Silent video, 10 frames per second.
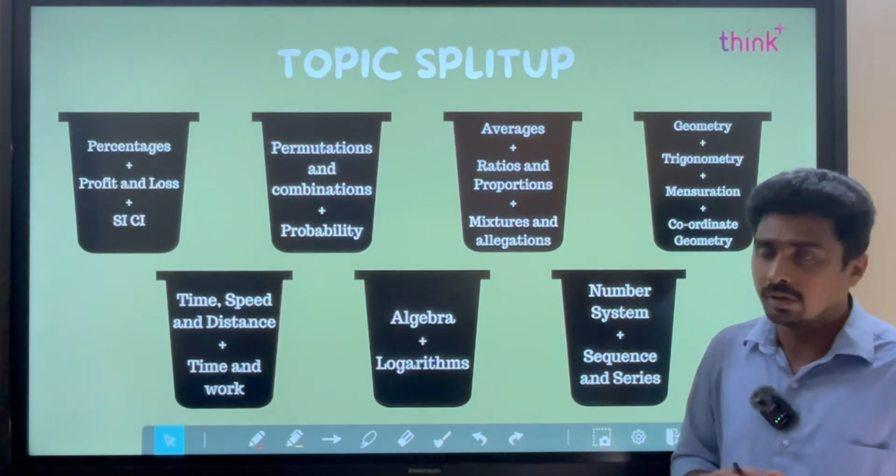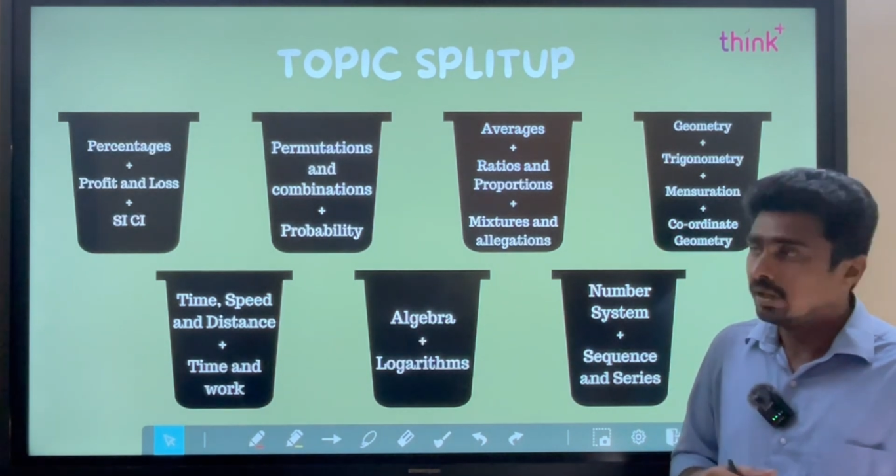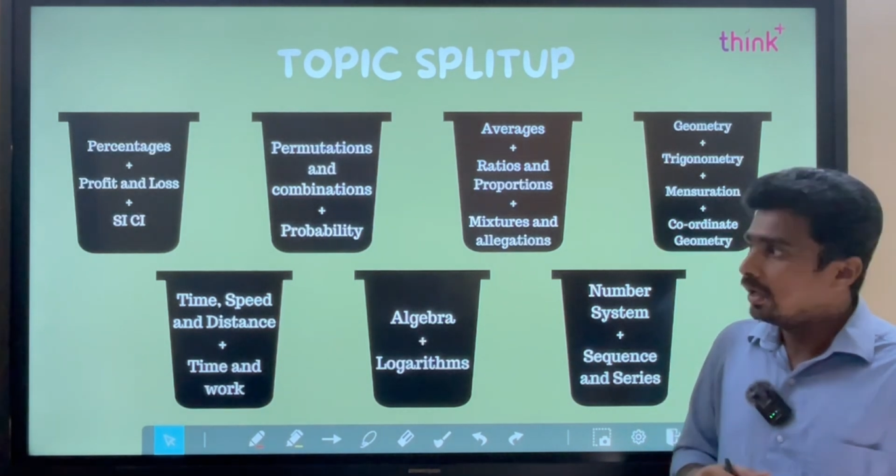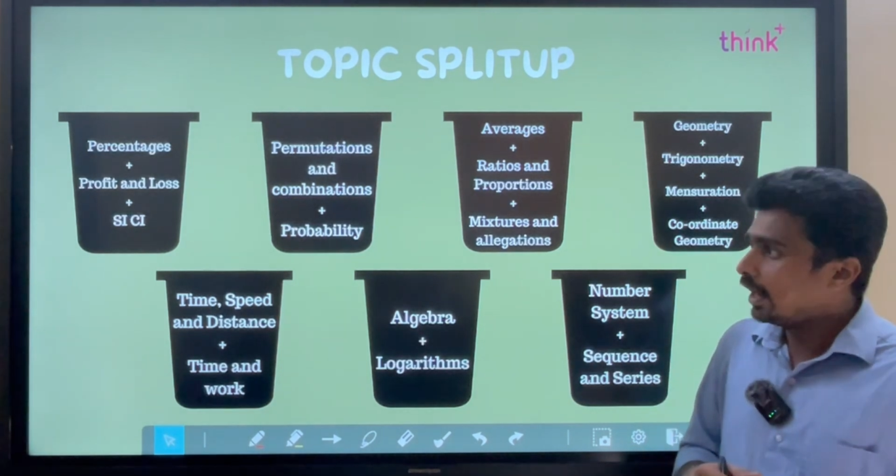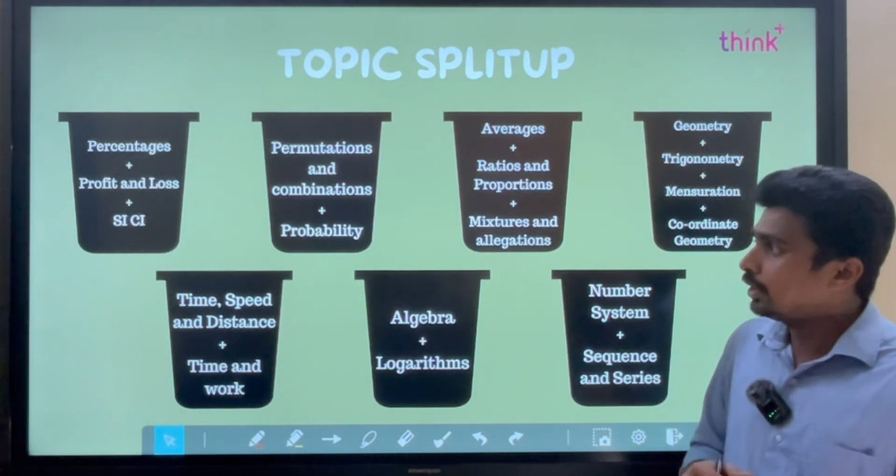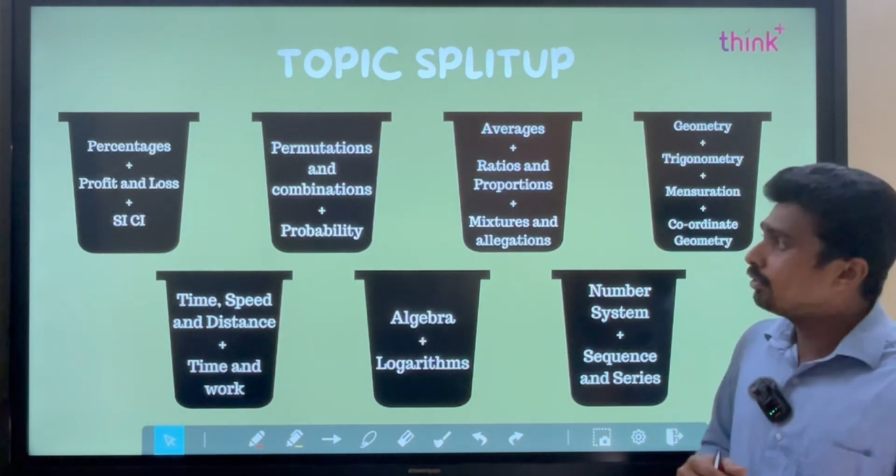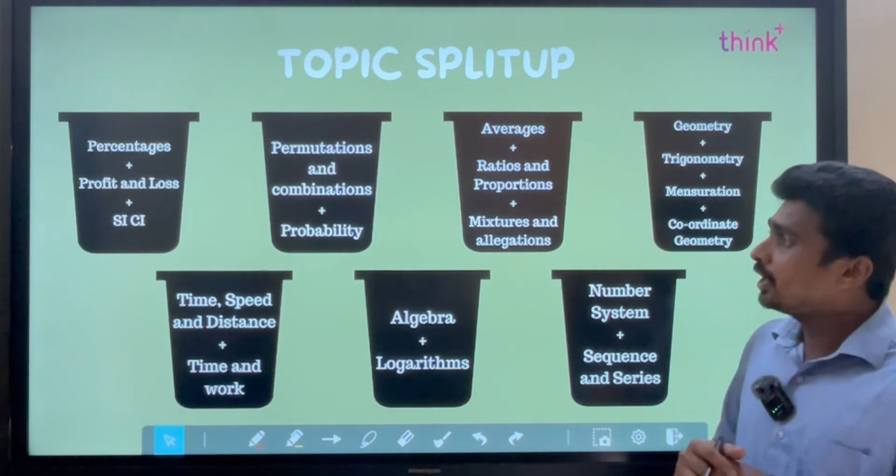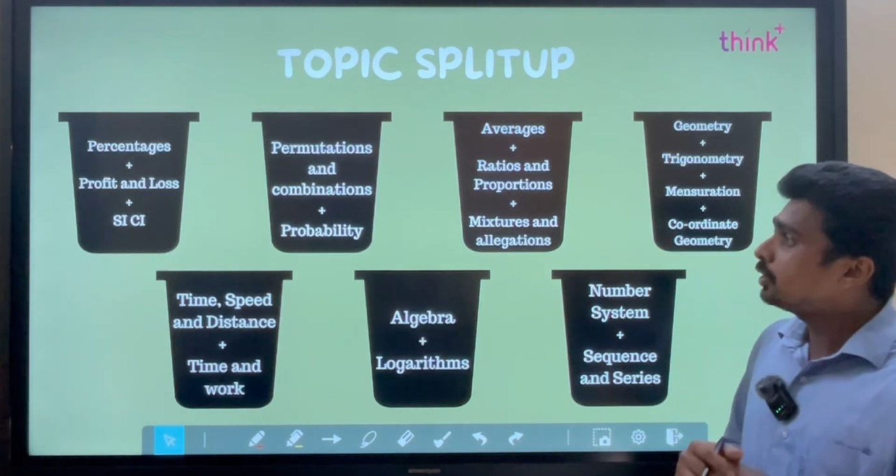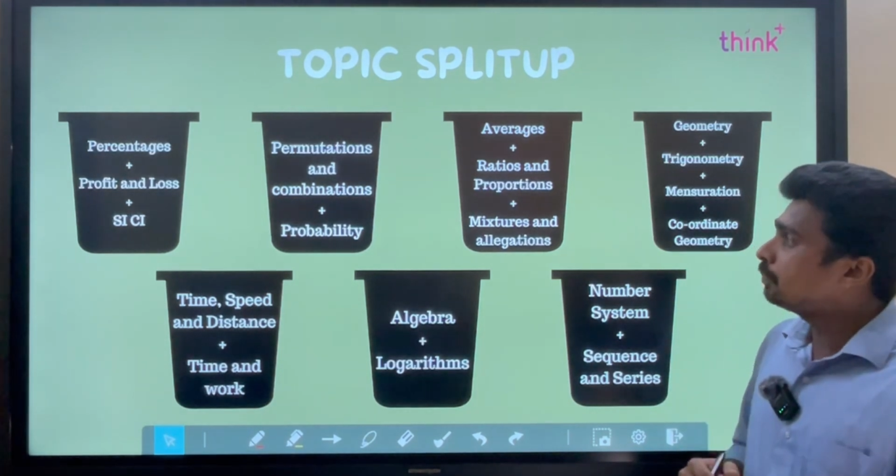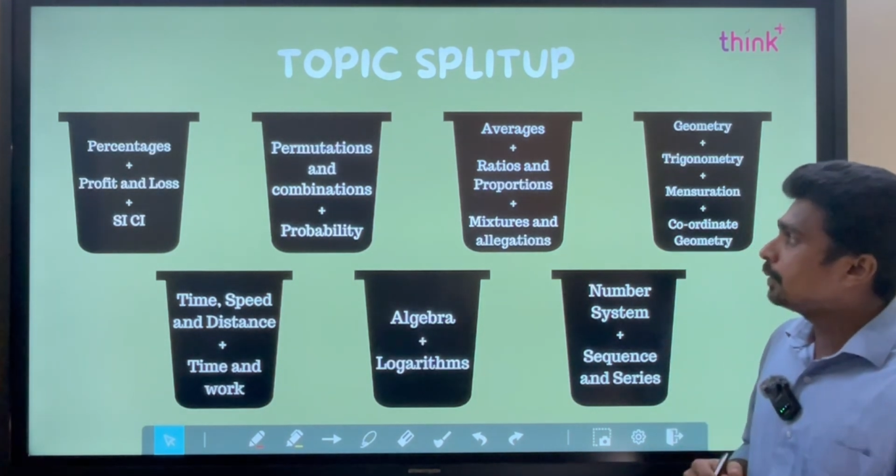and you need to
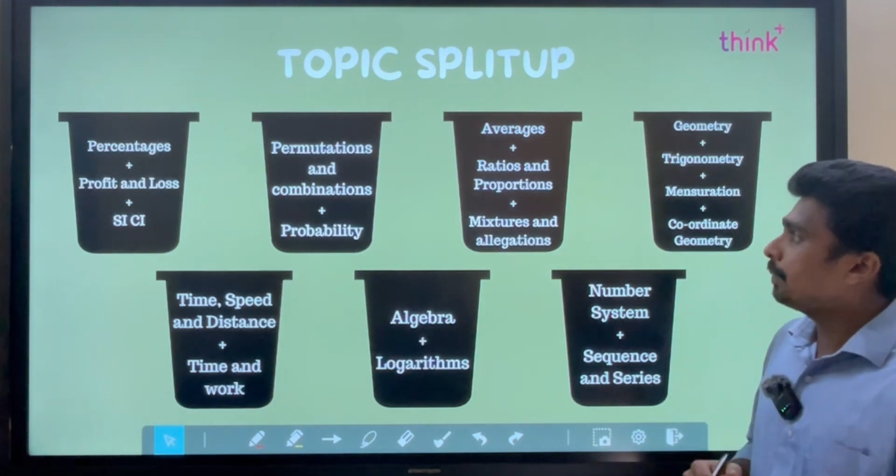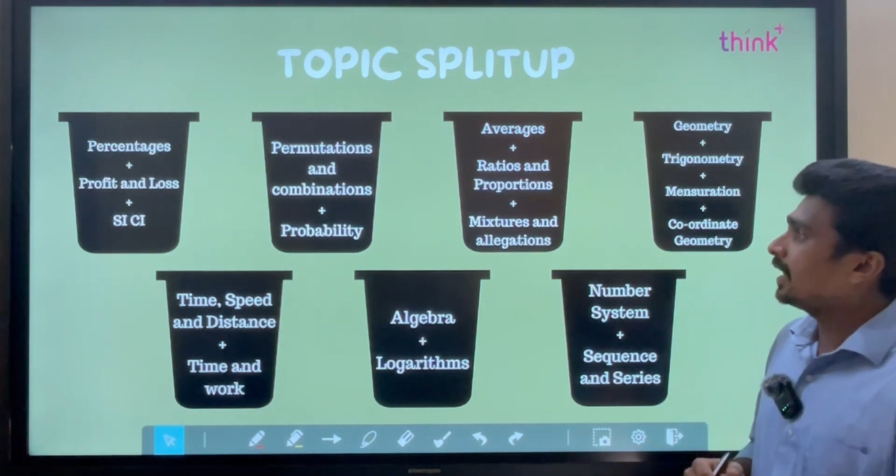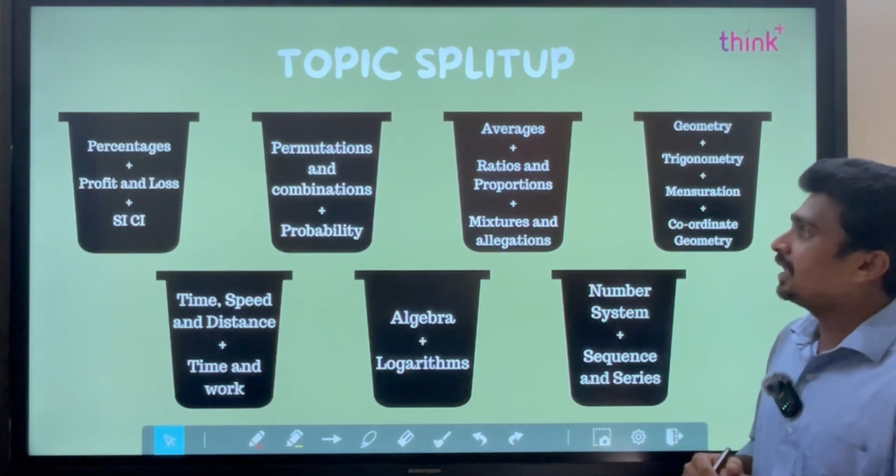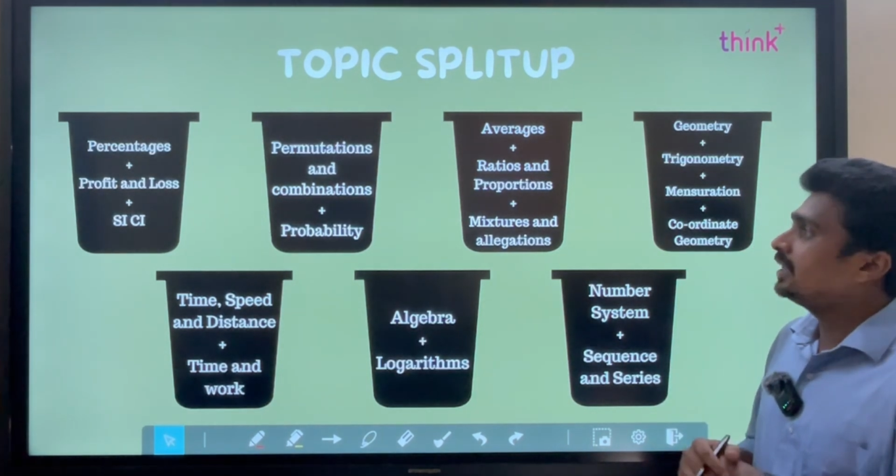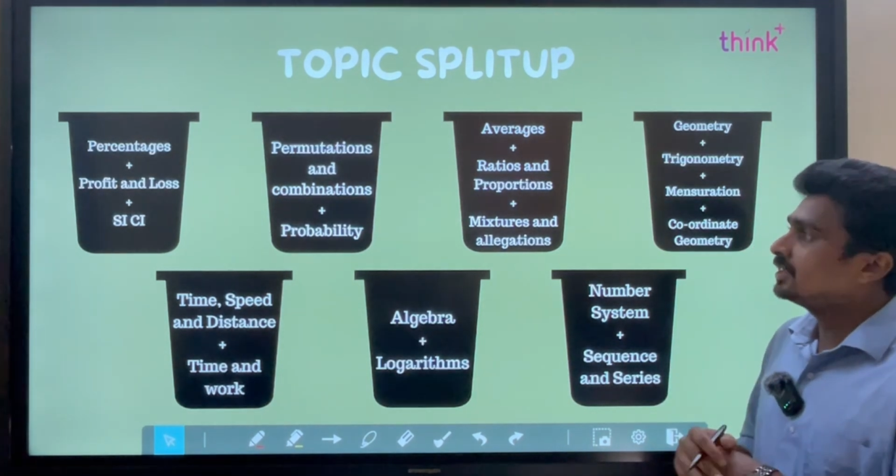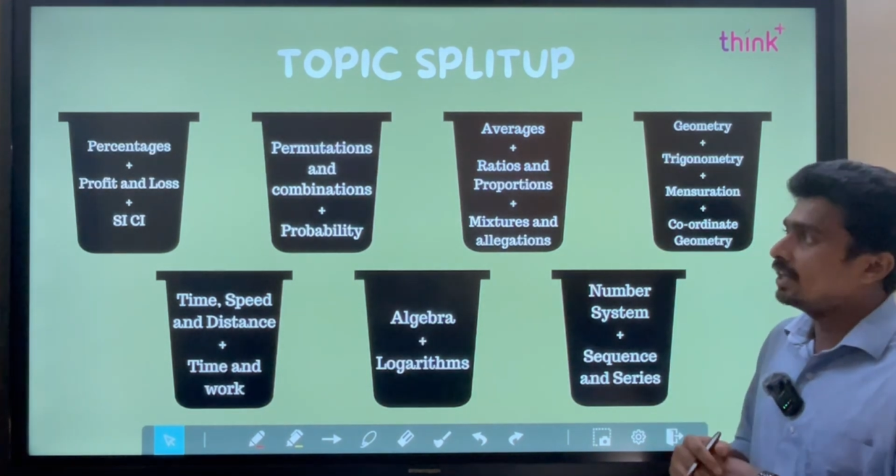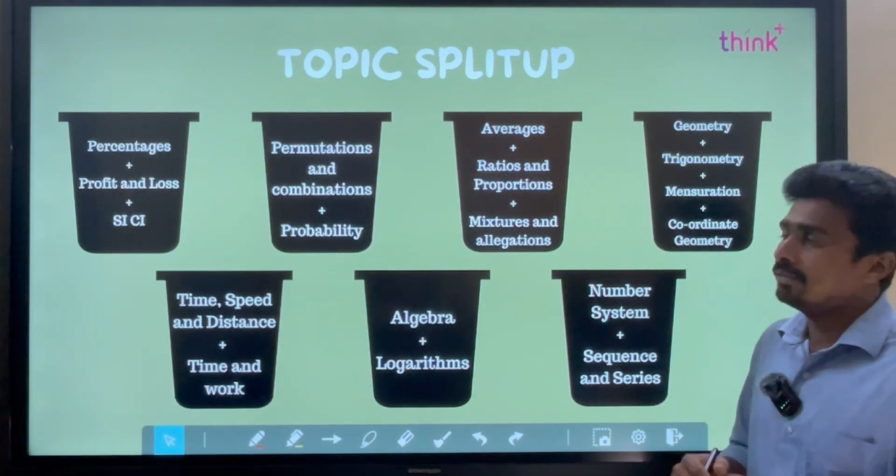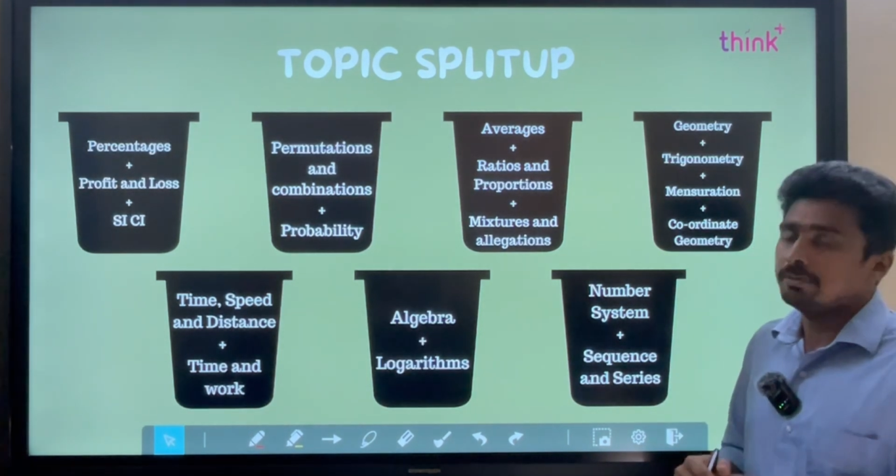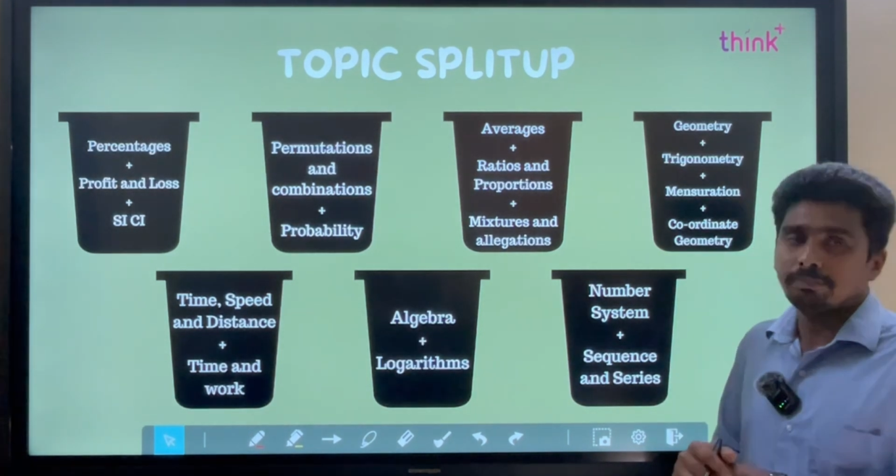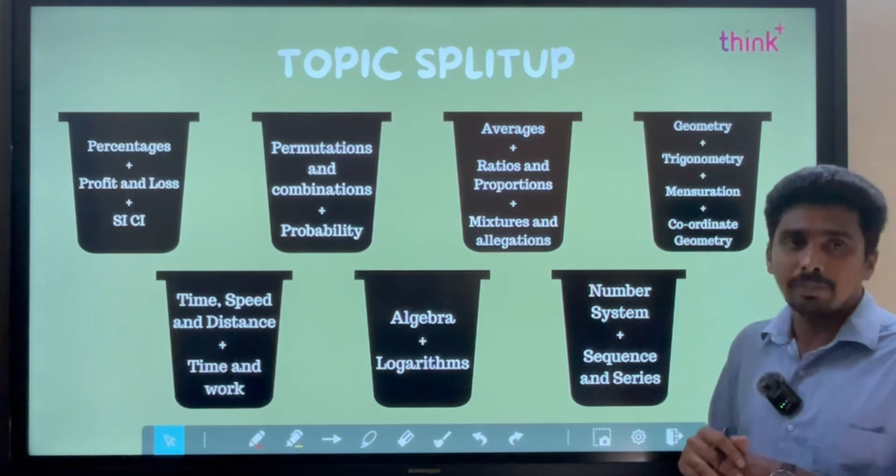prepare each and every
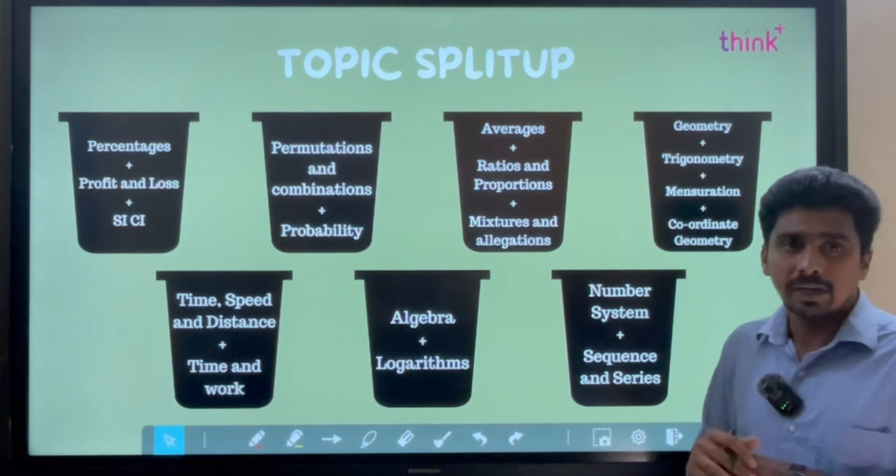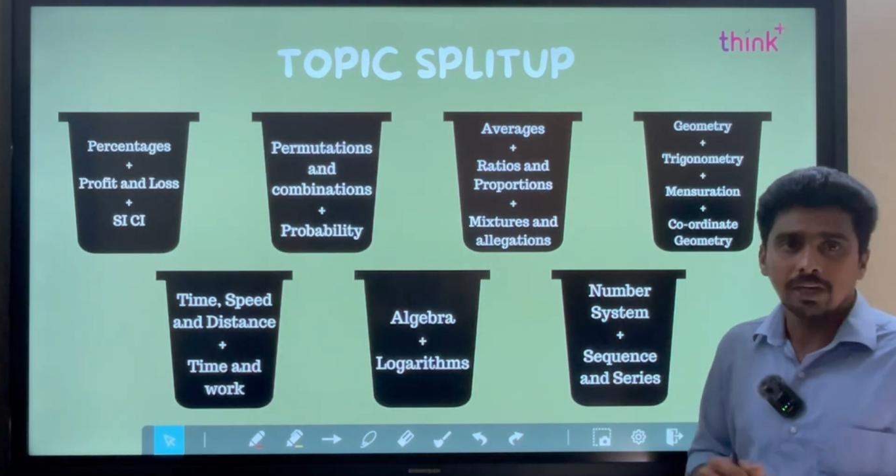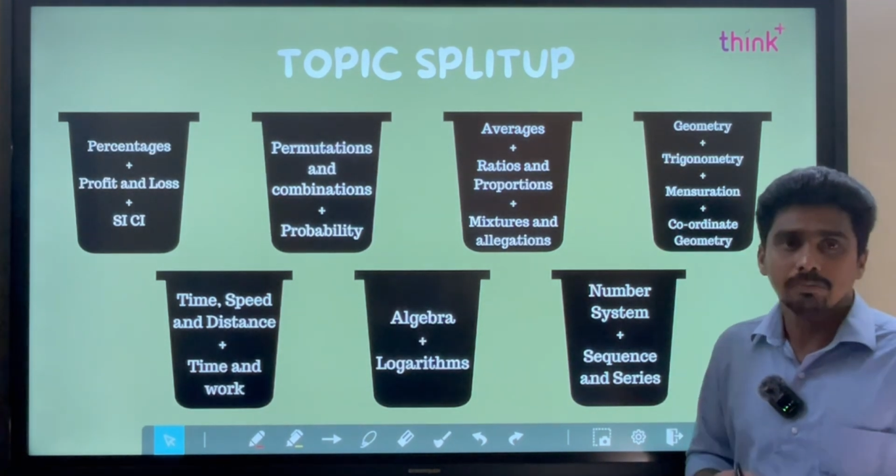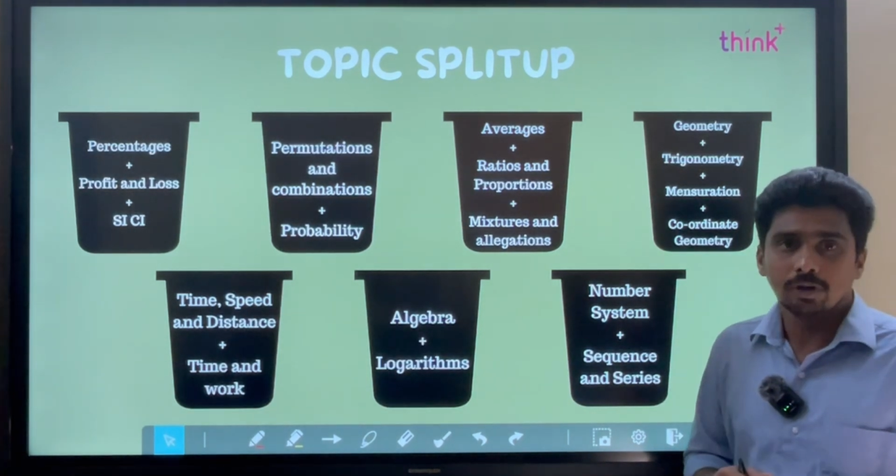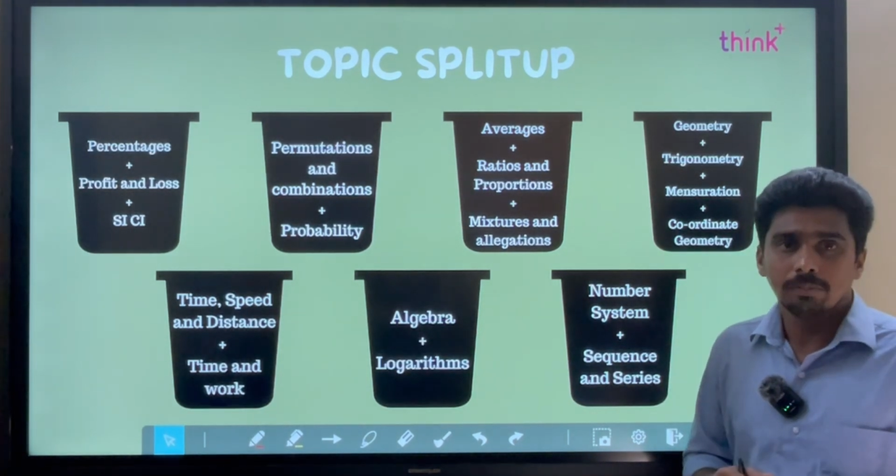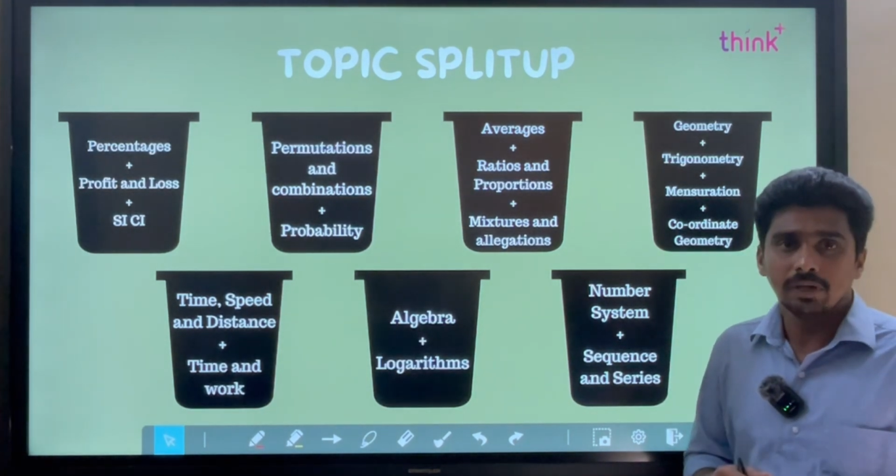bucket properly,